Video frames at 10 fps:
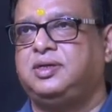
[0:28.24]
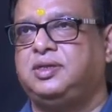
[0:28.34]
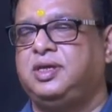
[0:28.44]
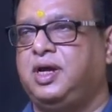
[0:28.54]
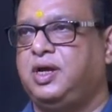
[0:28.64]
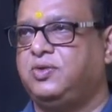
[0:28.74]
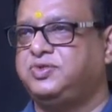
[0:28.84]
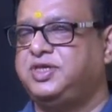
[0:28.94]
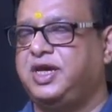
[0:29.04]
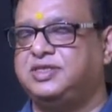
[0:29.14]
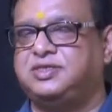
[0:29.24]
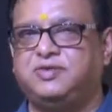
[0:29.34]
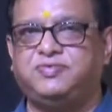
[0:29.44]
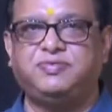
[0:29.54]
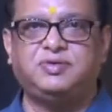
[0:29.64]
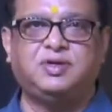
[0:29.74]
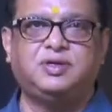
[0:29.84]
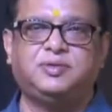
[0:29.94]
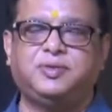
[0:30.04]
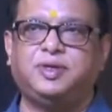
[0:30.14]
the head of CISF uh,
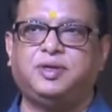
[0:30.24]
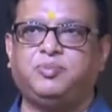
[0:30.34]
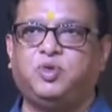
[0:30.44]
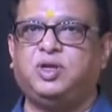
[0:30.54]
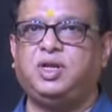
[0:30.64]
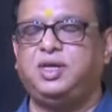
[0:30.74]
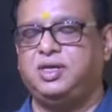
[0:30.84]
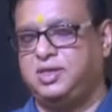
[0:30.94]
Mundali,